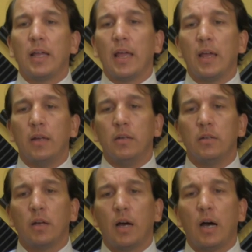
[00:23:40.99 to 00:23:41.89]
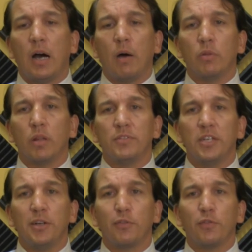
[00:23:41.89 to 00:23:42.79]
and I would love
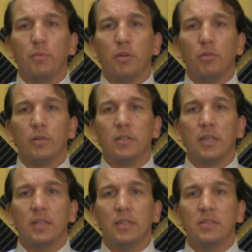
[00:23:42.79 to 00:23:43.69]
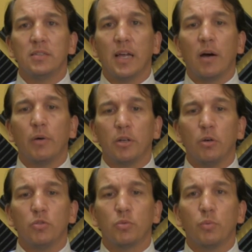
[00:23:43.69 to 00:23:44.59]
to hear from you and see how it
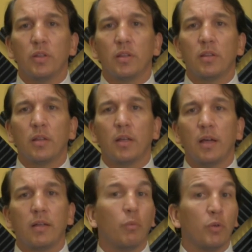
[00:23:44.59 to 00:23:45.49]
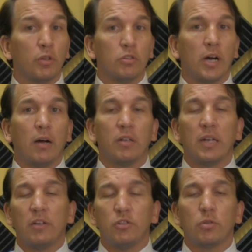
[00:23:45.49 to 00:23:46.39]
goes with your child
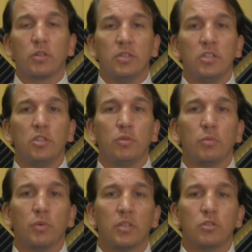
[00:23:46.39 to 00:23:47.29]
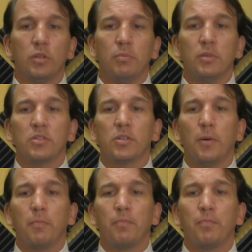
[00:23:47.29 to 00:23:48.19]
and as you're continuing with his treatment.
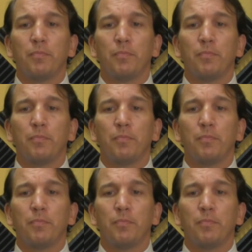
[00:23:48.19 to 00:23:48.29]
So,